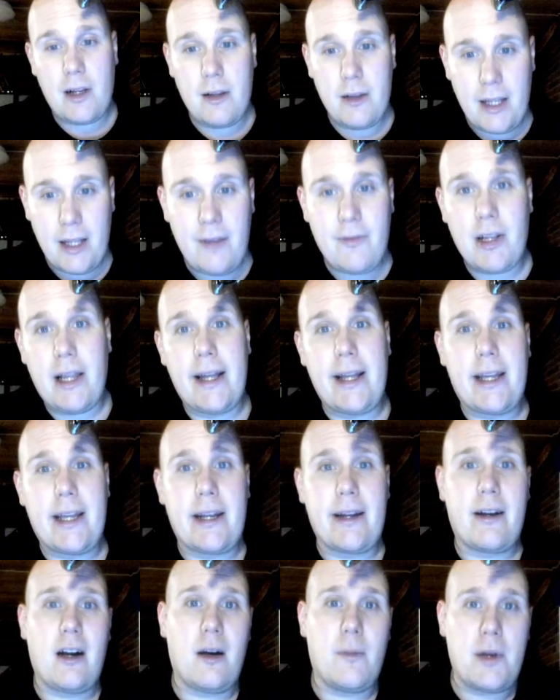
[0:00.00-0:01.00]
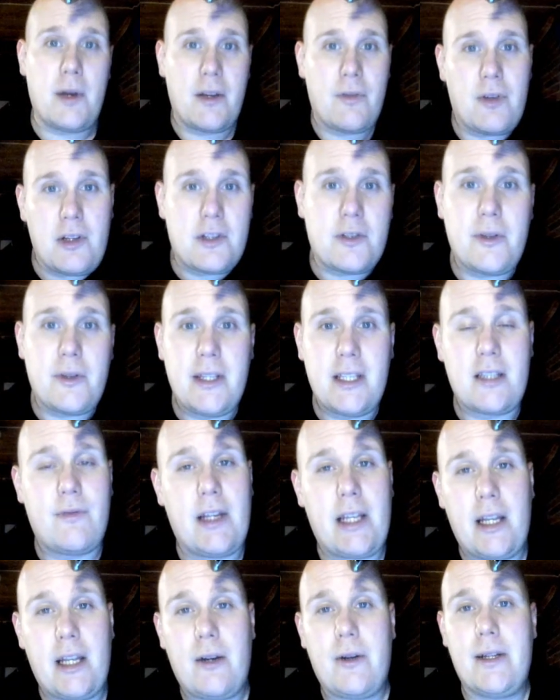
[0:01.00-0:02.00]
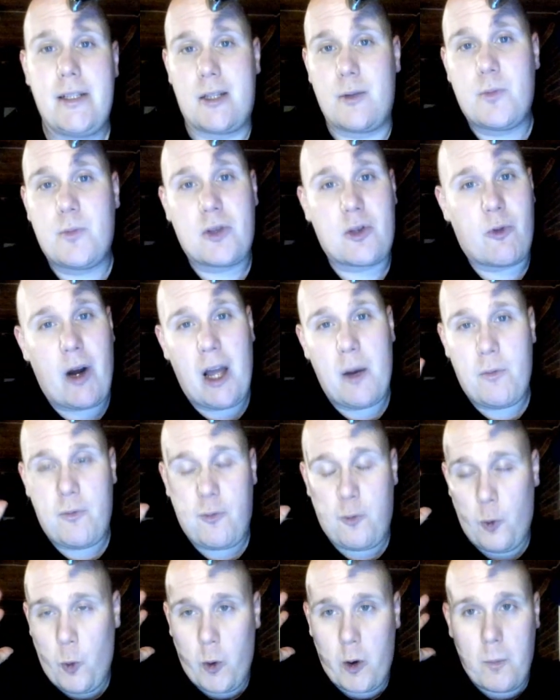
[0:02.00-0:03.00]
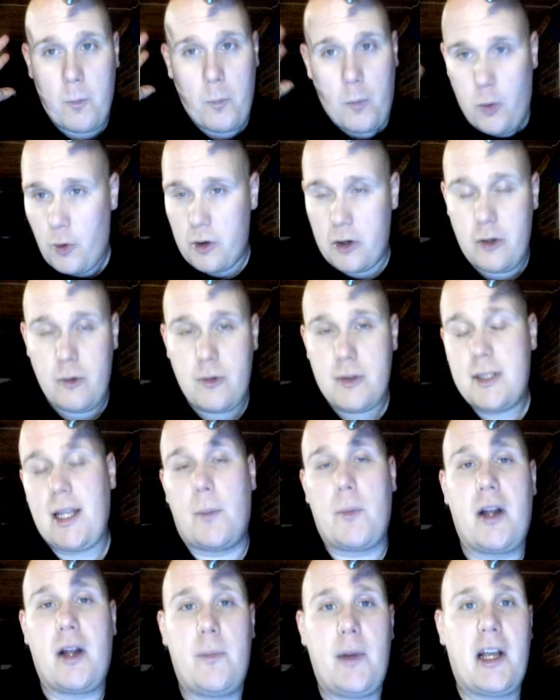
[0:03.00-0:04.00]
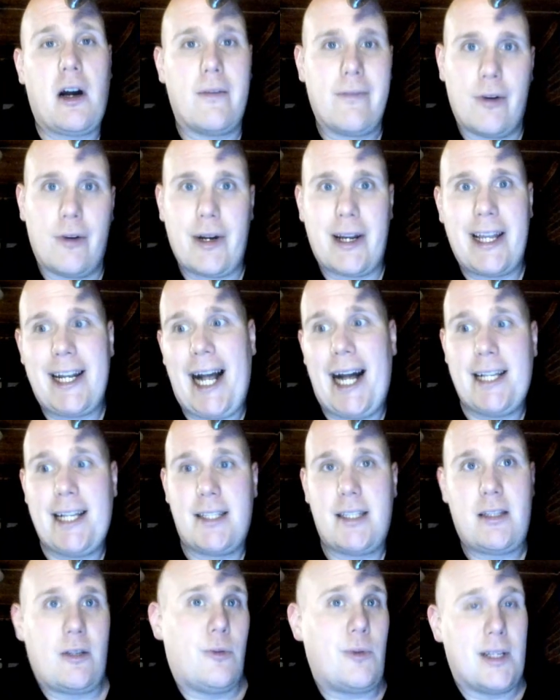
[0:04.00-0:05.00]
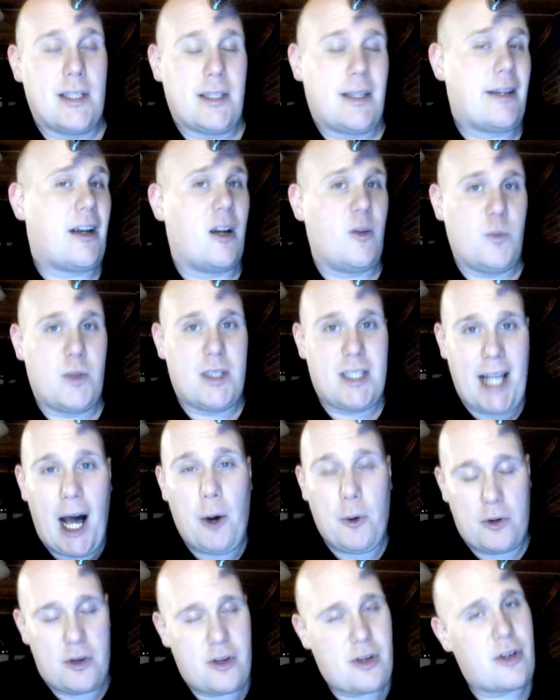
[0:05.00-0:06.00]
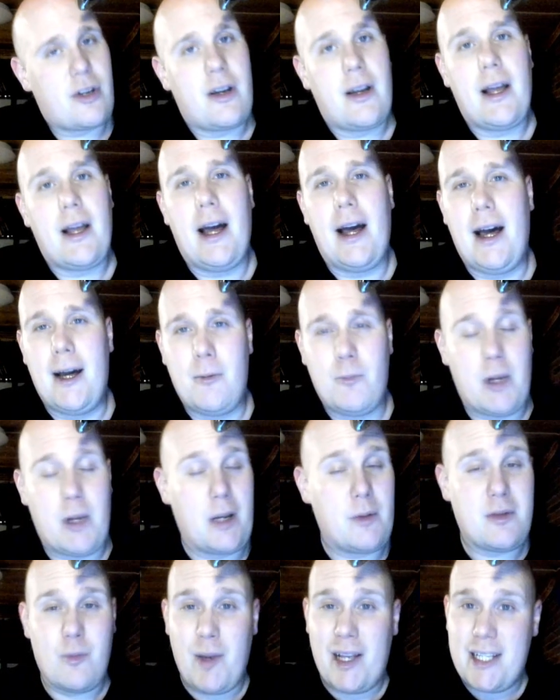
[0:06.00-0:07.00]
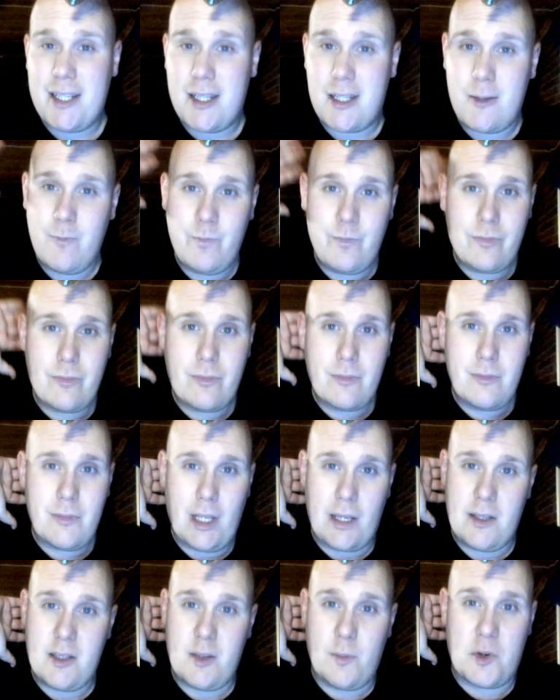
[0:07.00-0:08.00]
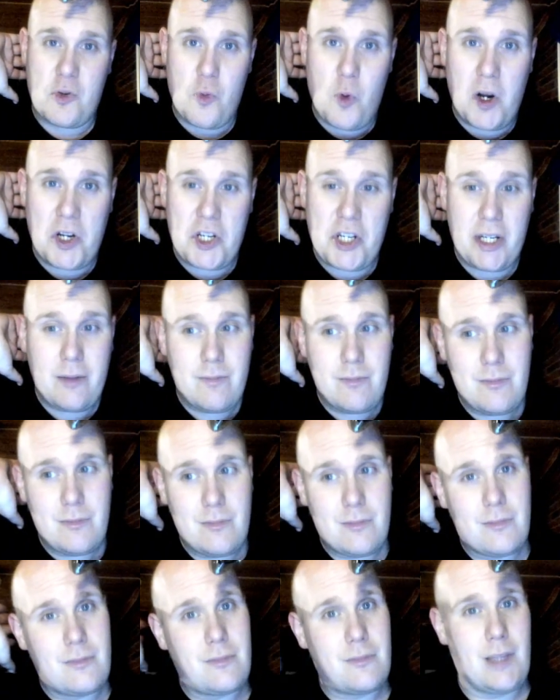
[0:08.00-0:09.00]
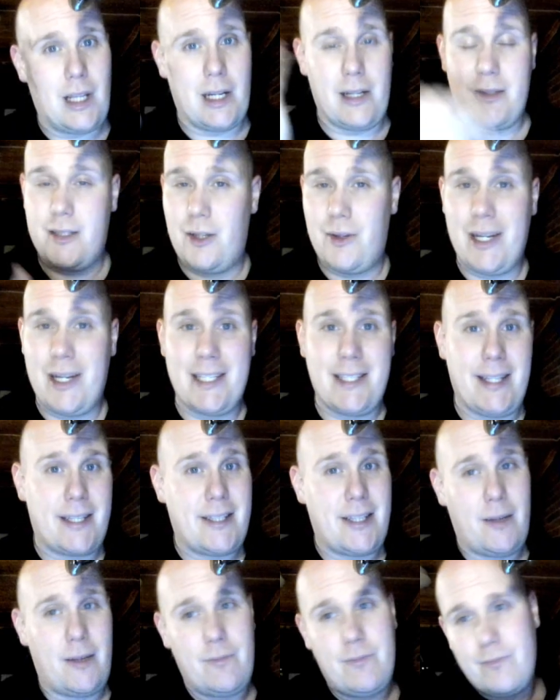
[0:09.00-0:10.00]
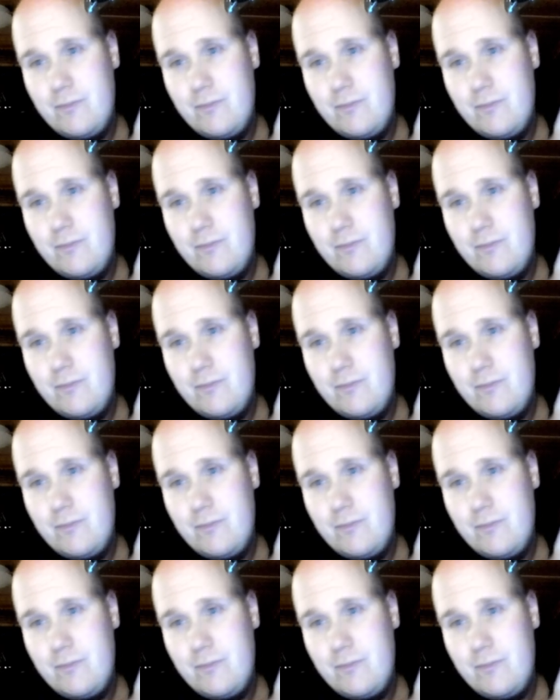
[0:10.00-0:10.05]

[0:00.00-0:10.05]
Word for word: Leave a like and a comment if you enjoyed this video and subscribe for more news. I'm going to be covering it as soon as it comes out. Uh, my name is Mangs. Thank you so much for watching and I'll see you guys next time.